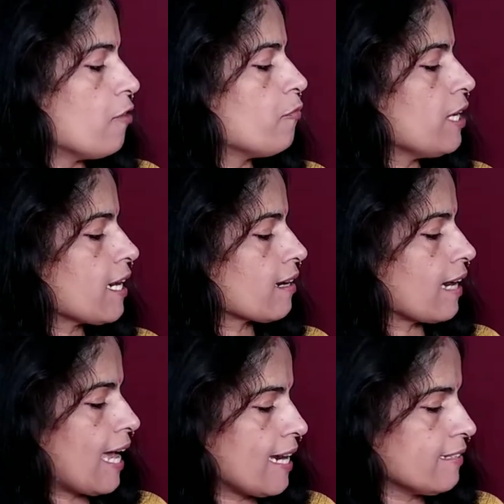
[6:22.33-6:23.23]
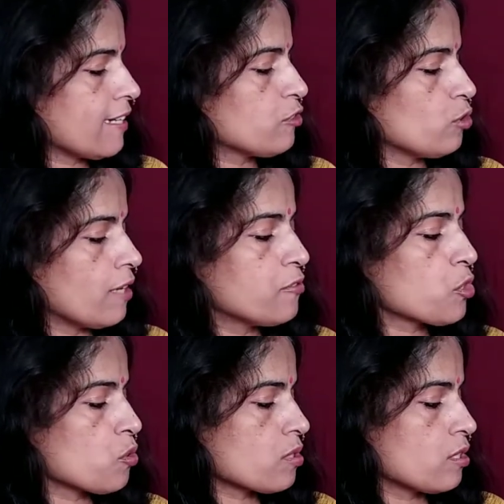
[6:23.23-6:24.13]
We are glad that you
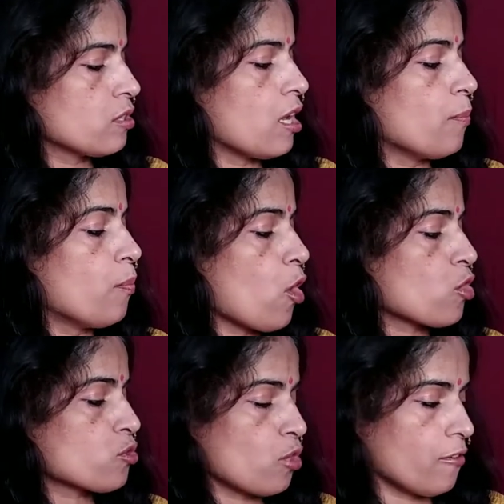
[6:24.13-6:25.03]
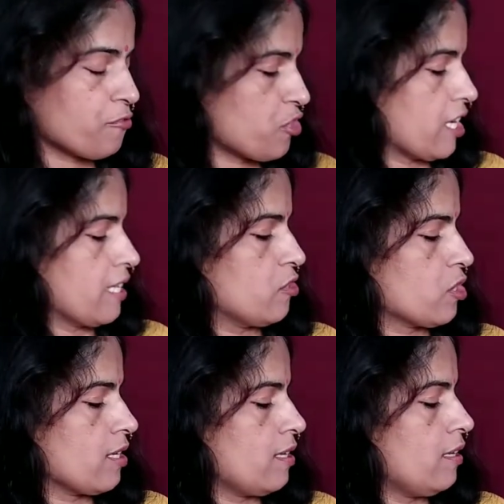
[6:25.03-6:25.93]
have chosen a box of
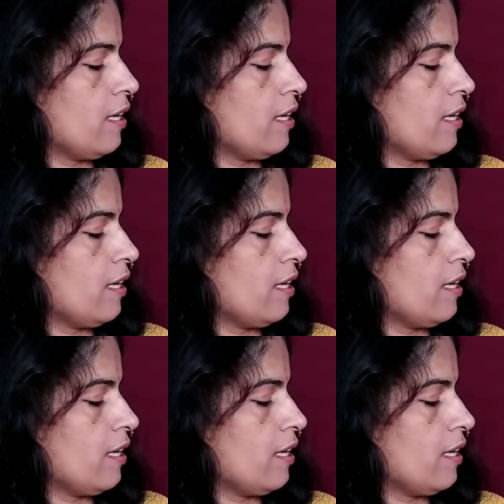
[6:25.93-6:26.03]
change.